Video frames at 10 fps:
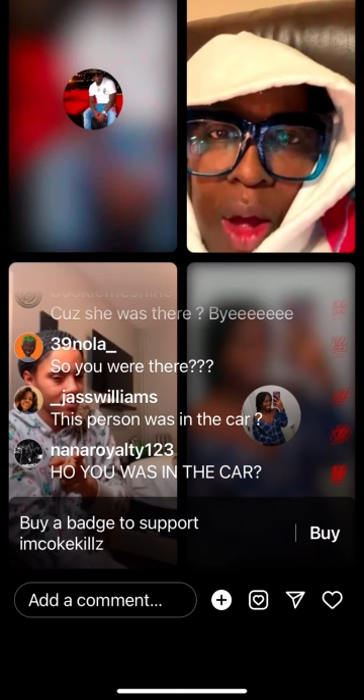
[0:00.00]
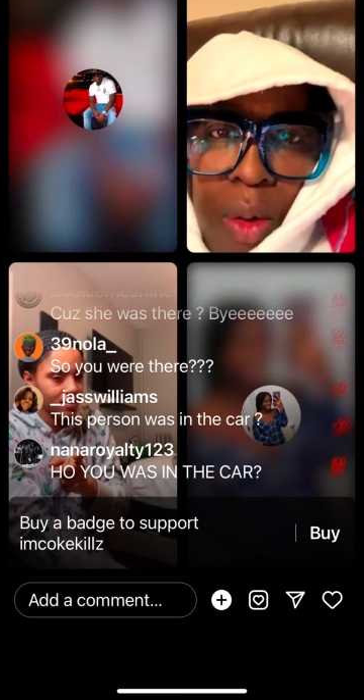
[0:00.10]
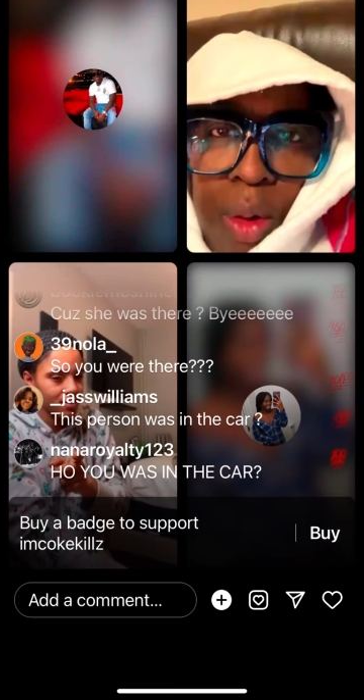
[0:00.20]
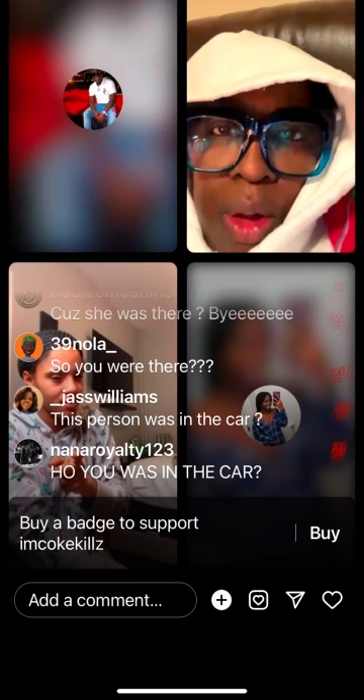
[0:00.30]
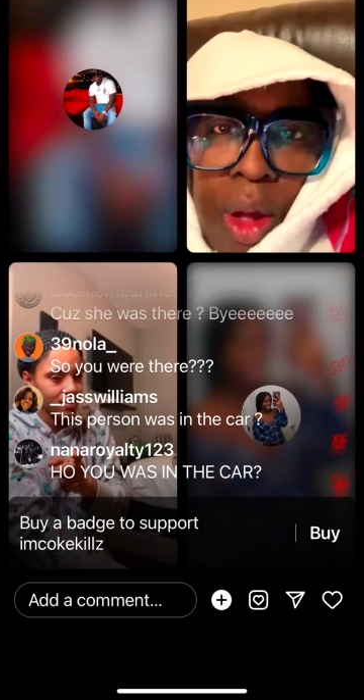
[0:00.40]

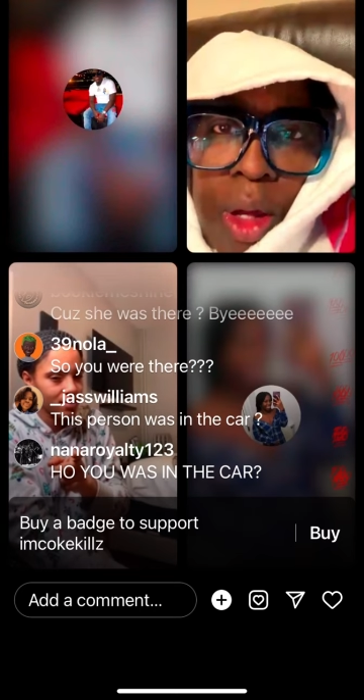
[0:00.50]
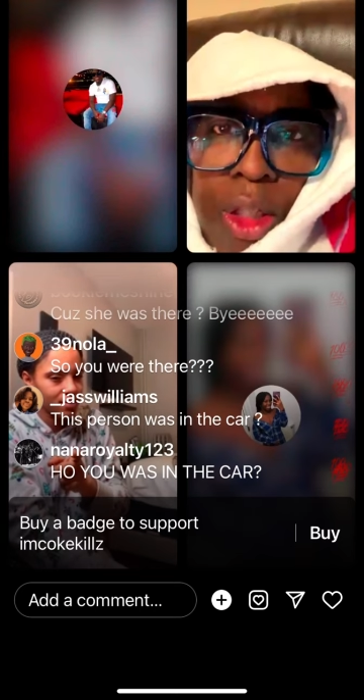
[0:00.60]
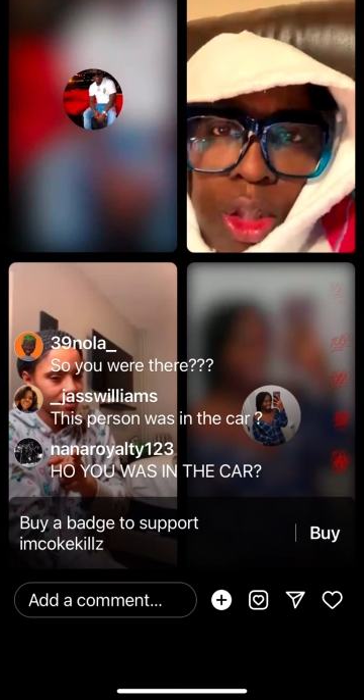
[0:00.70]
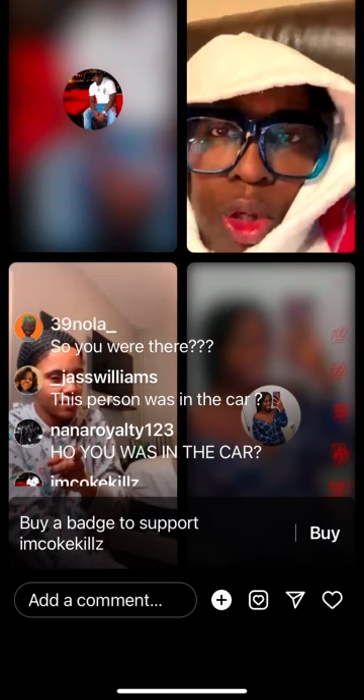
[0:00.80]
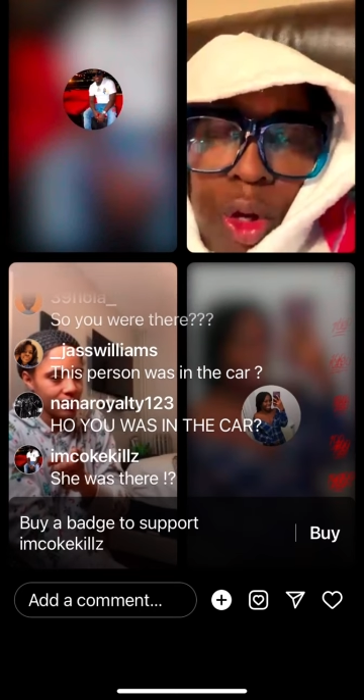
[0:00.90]
gun.
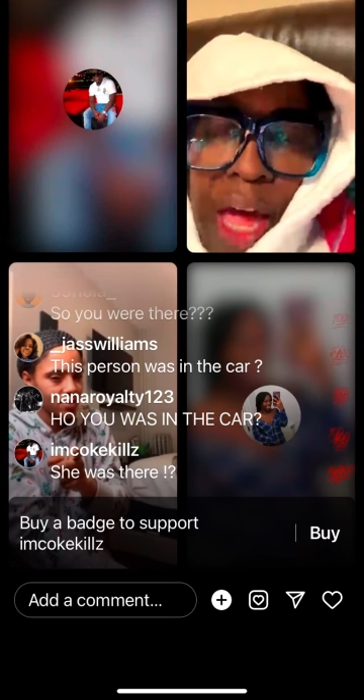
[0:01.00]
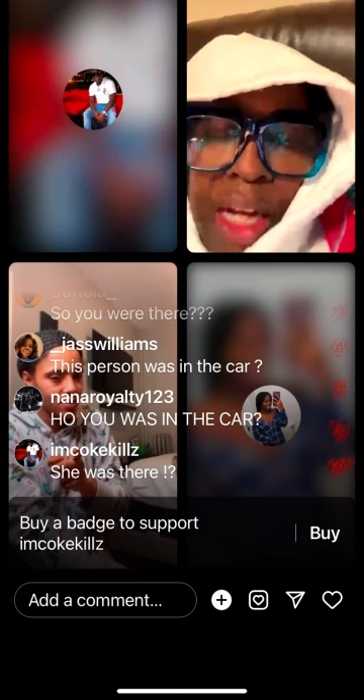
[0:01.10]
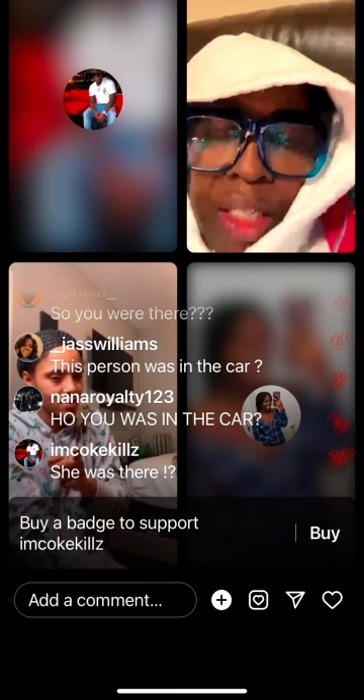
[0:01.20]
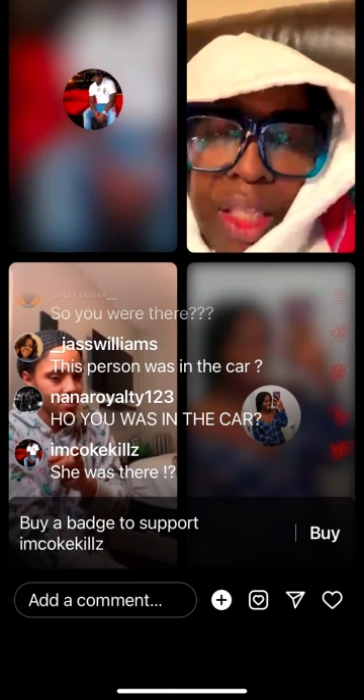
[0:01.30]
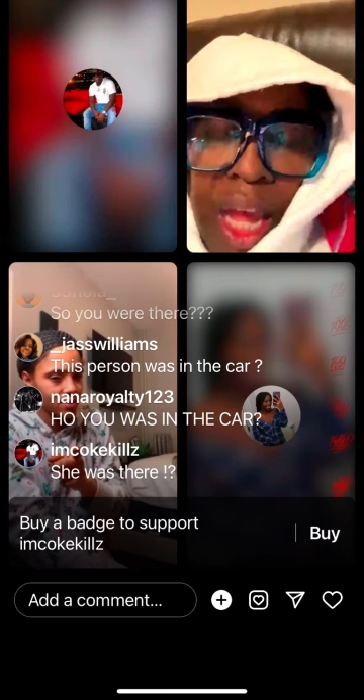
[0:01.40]
You
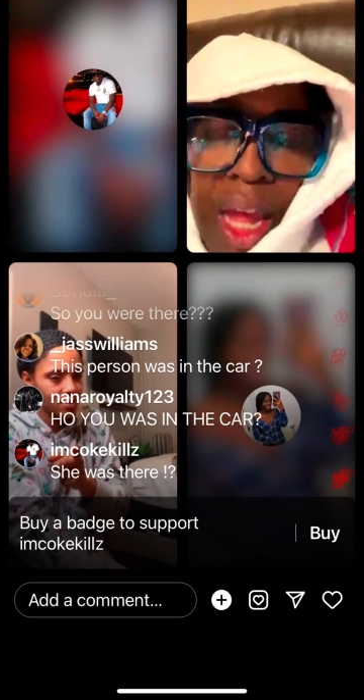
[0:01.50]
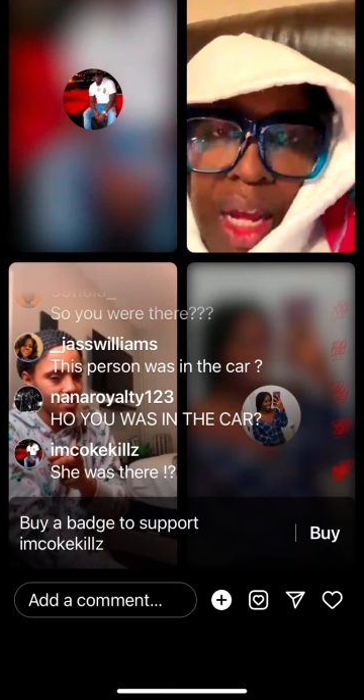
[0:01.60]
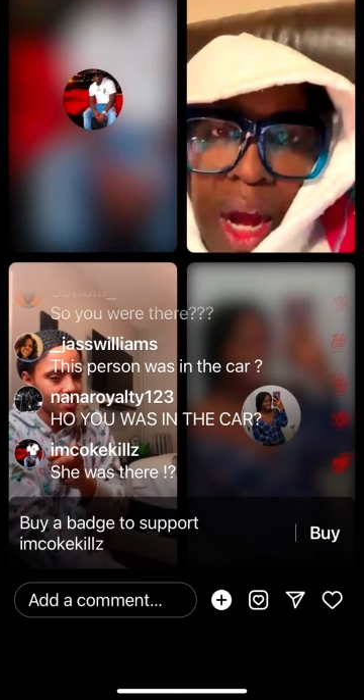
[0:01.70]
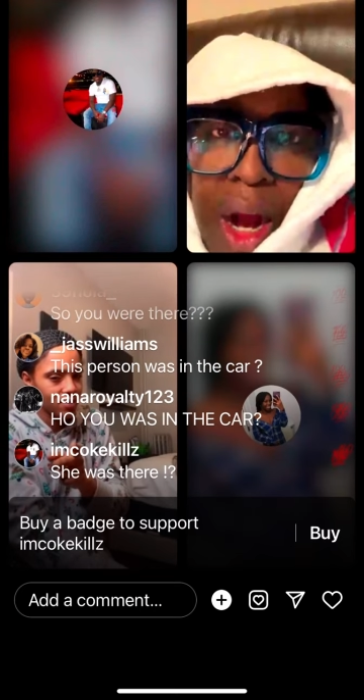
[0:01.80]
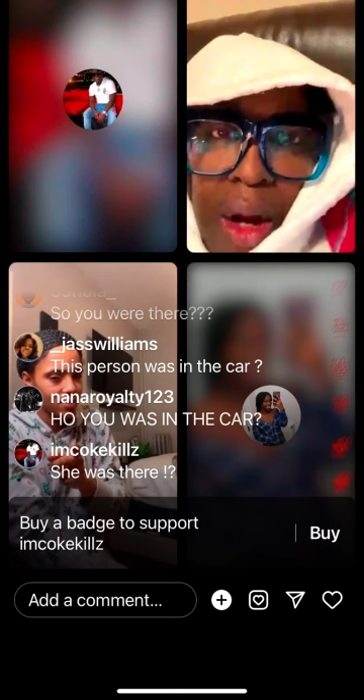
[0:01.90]
gotta
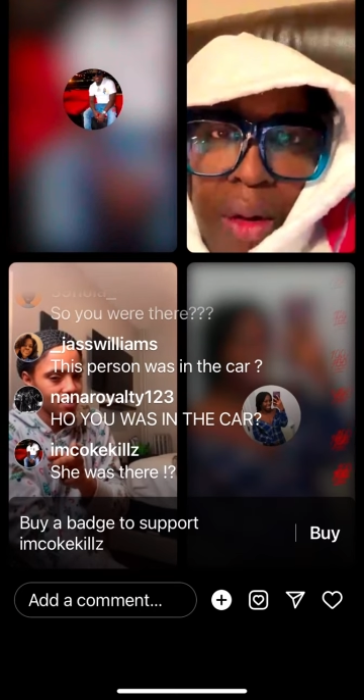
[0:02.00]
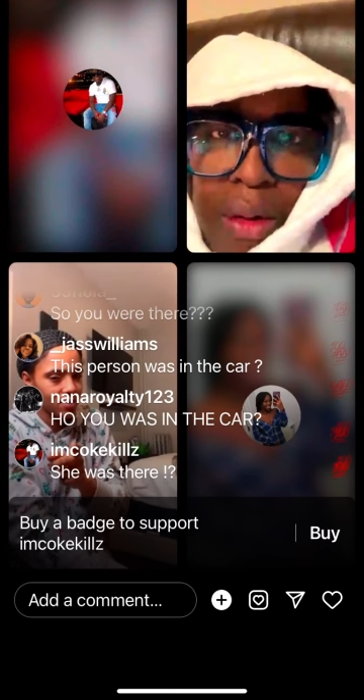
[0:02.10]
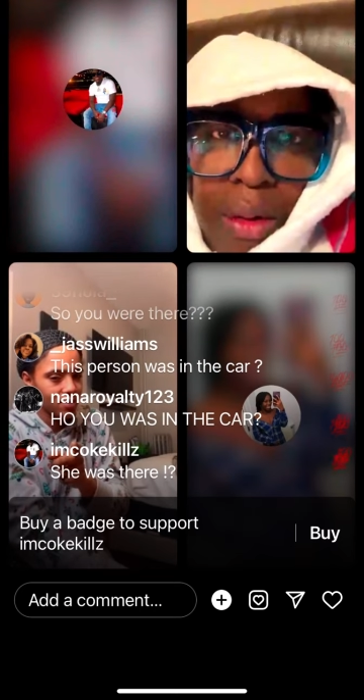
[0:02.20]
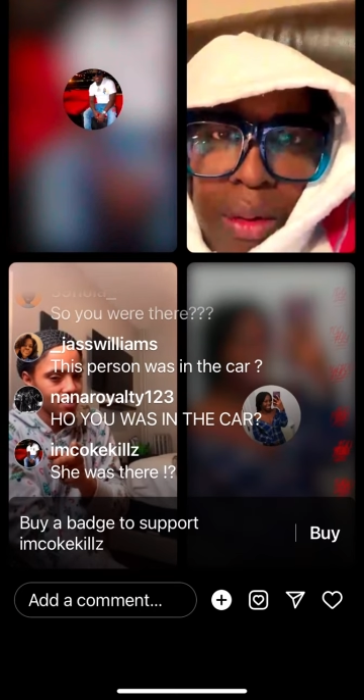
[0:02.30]
thank her.